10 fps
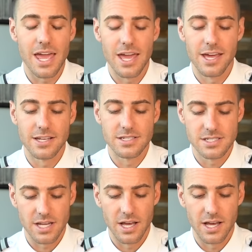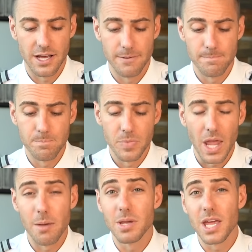And
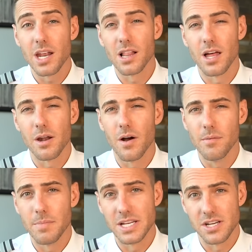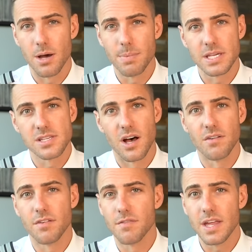I've been getting a lot of my topics
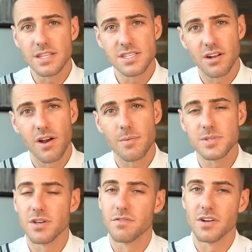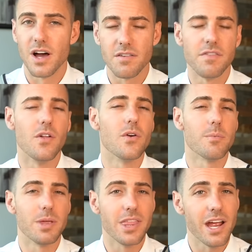off of Instagram, so if you're not
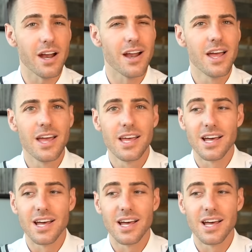following me there,